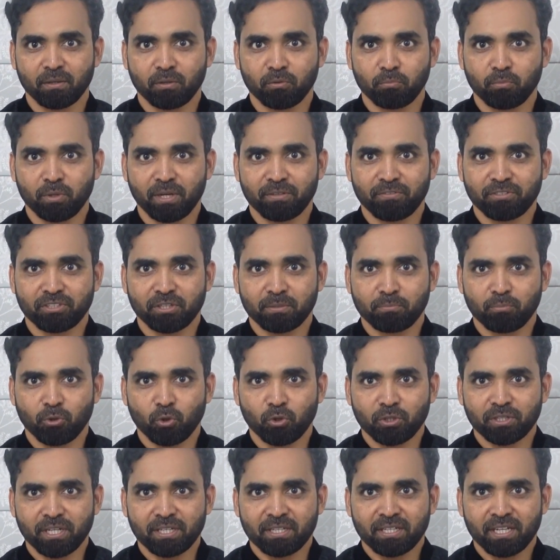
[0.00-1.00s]
We've
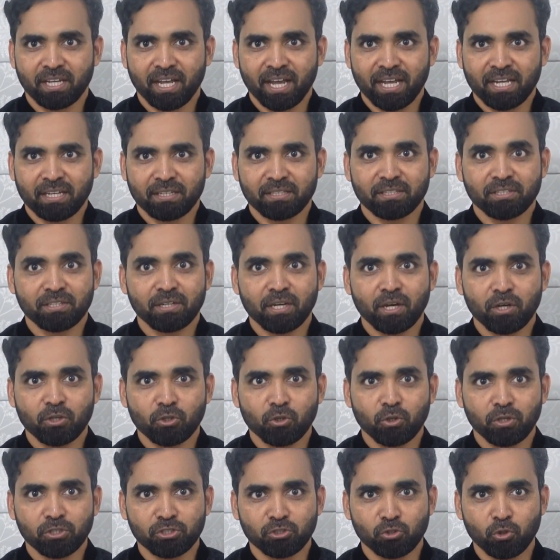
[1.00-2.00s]
supported clients
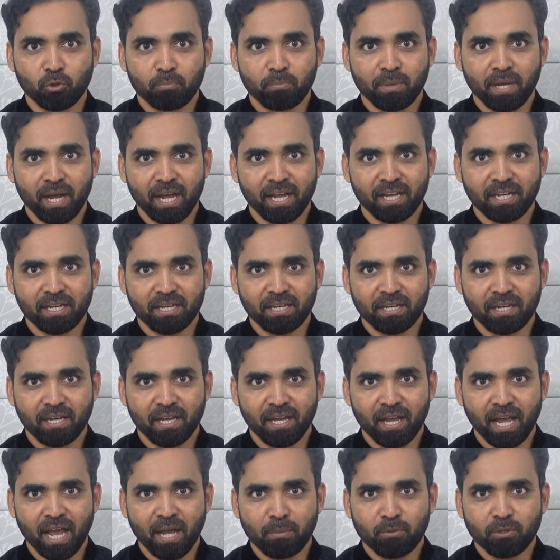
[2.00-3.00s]
across Dubai,
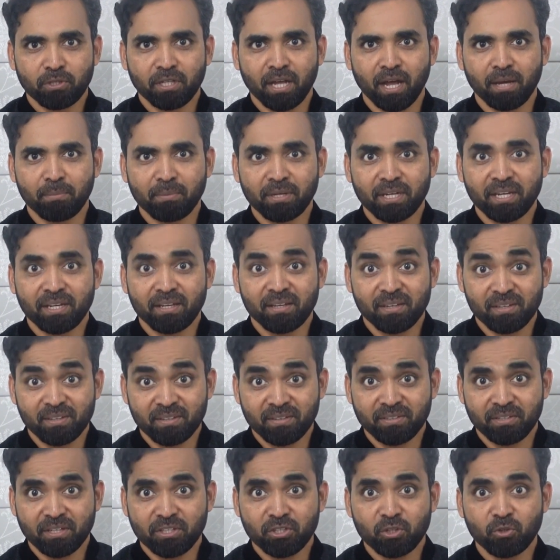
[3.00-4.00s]
Abu Dhabi,
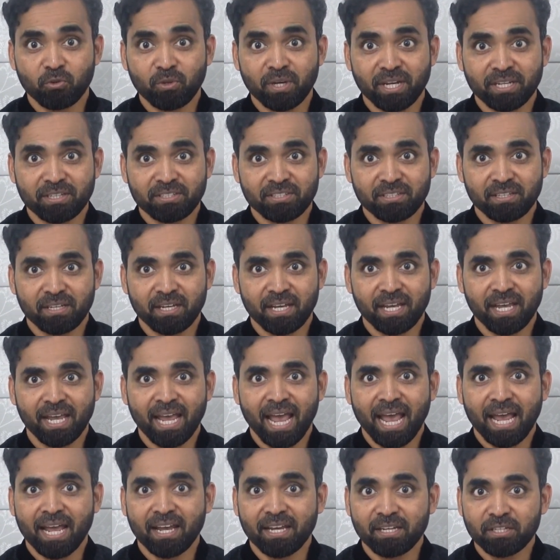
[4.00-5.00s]
the US,
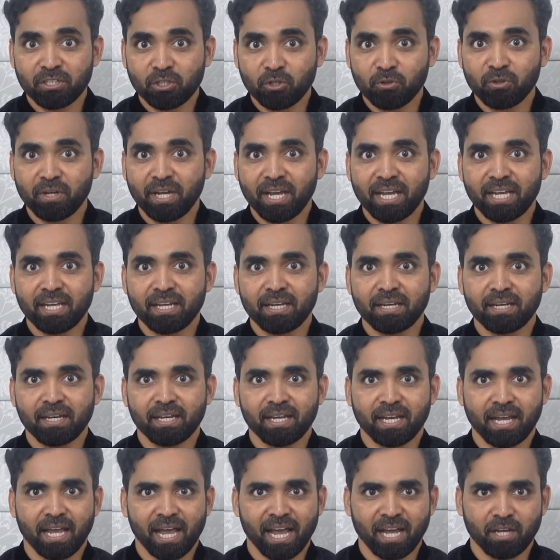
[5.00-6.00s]
and UK,
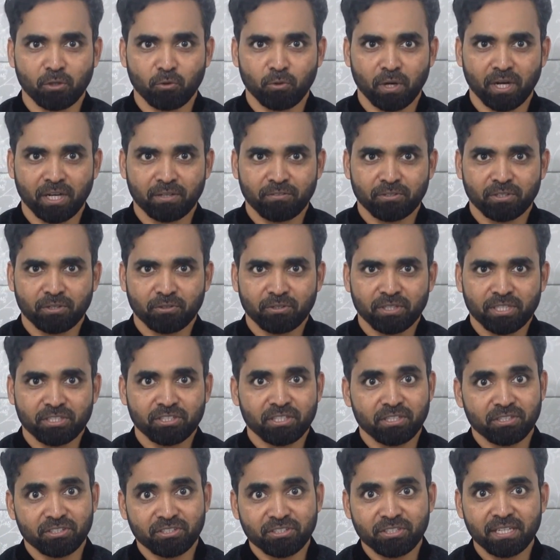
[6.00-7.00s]
and one of the
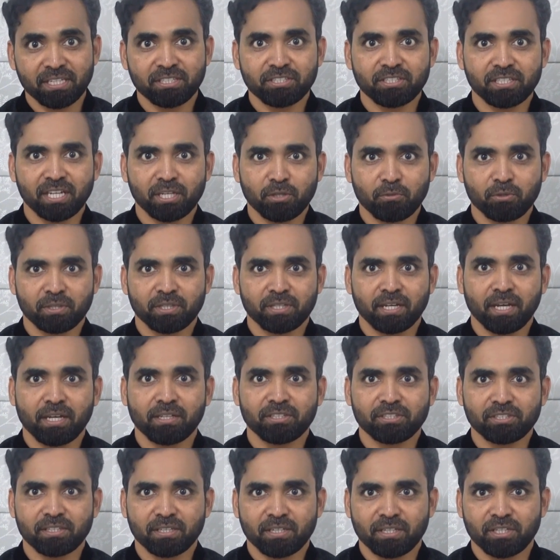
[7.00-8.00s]
reasons they stay with
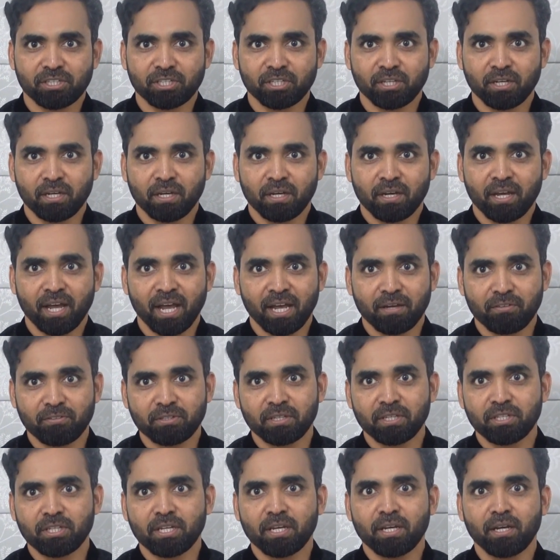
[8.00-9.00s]
us year after
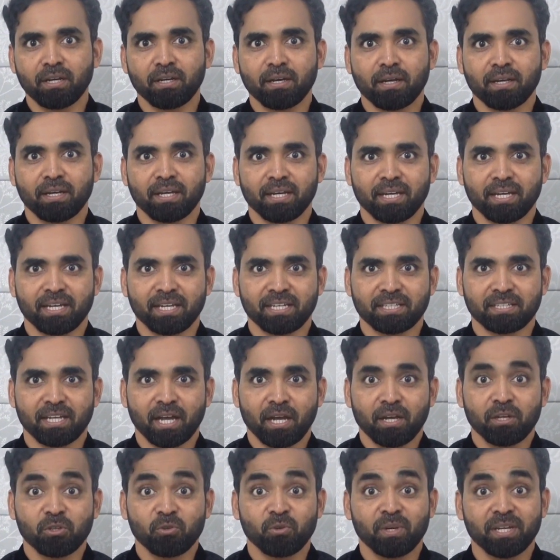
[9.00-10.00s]
year is
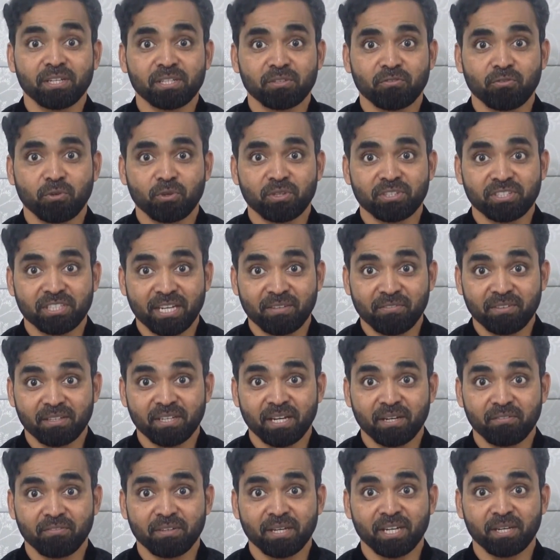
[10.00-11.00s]
our 24/7
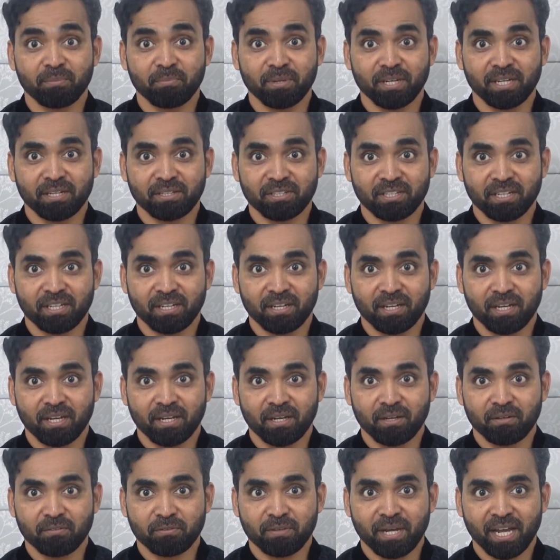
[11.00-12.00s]
availability
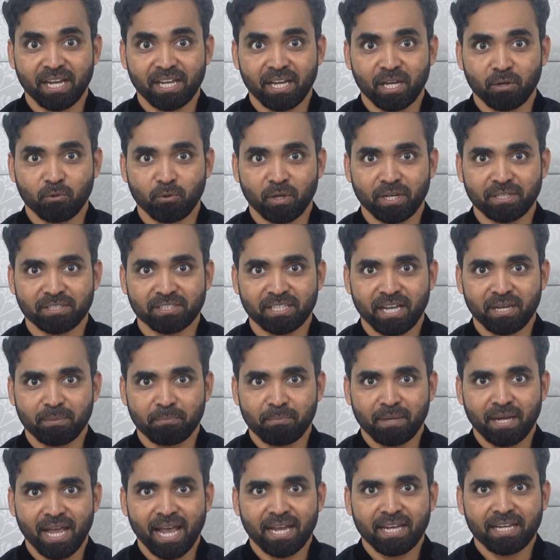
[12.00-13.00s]
via
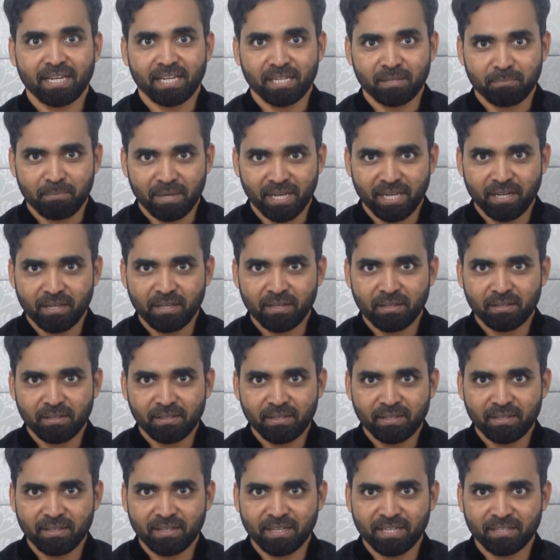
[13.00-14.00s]
WhatsApp and email.
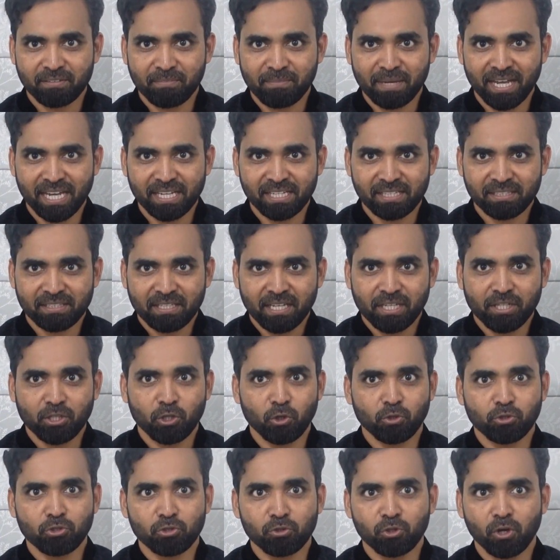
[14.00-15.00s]
If anything
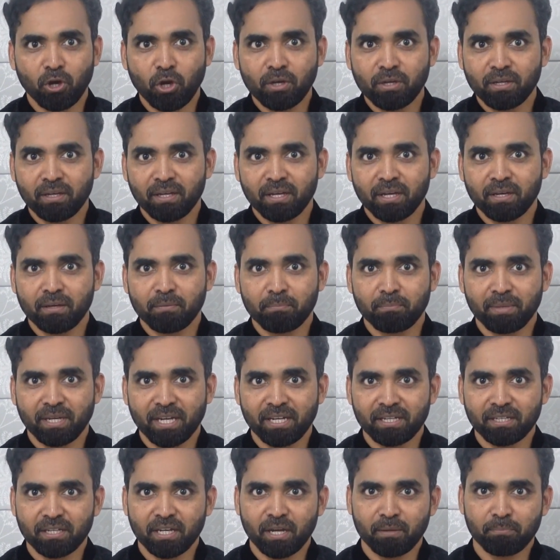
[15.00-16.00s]
goes wrong, be
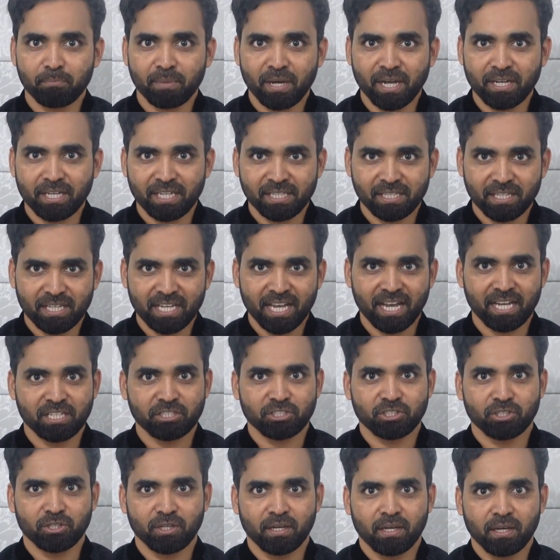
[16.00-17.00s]
it a plugin
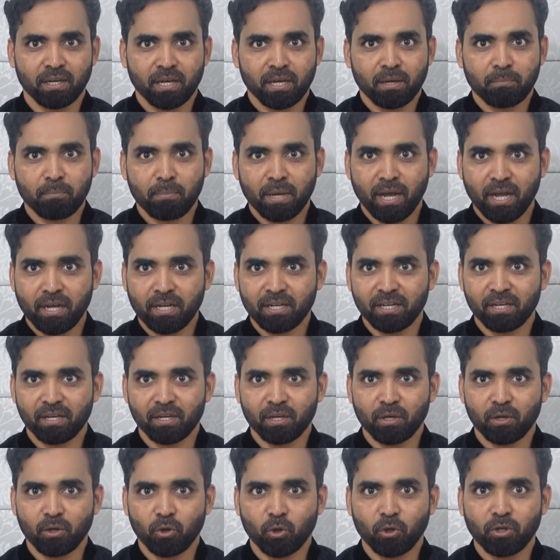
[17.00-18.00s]
clash, a bug,
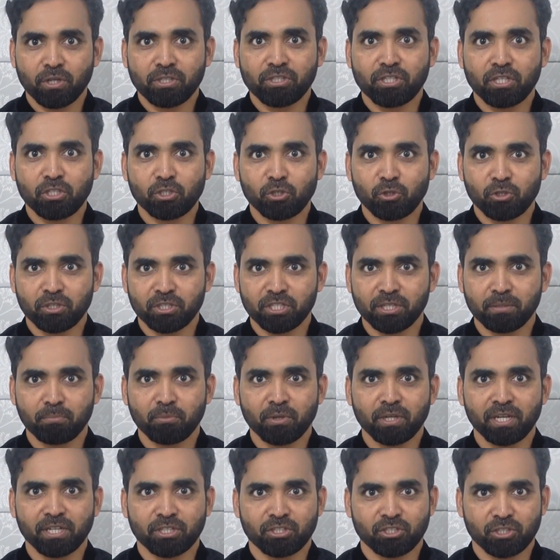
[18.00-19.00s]
or a security
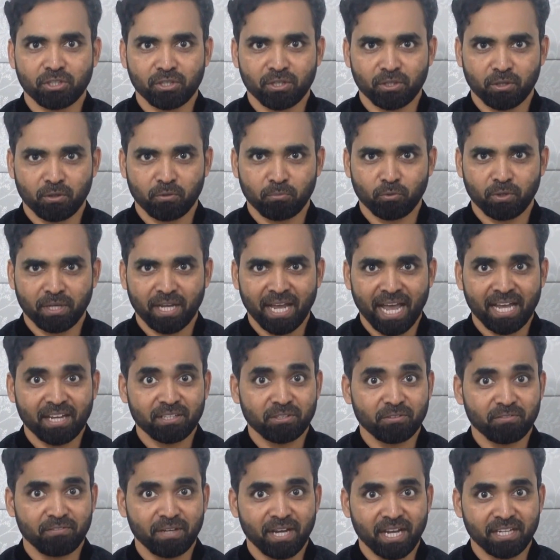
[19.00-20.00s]
breach, we act
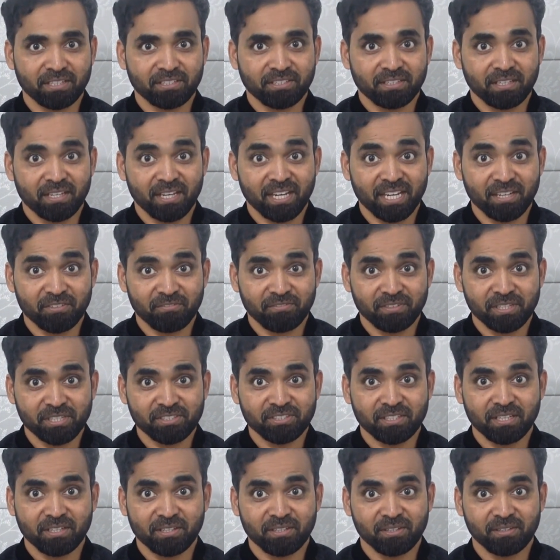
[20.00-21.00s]
fast and
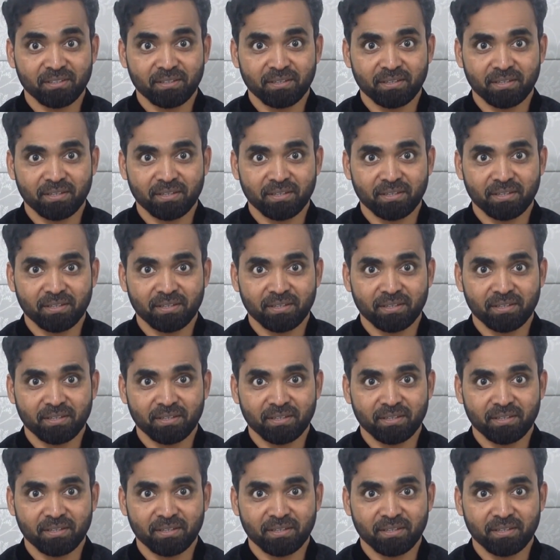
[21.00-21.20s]
fix it.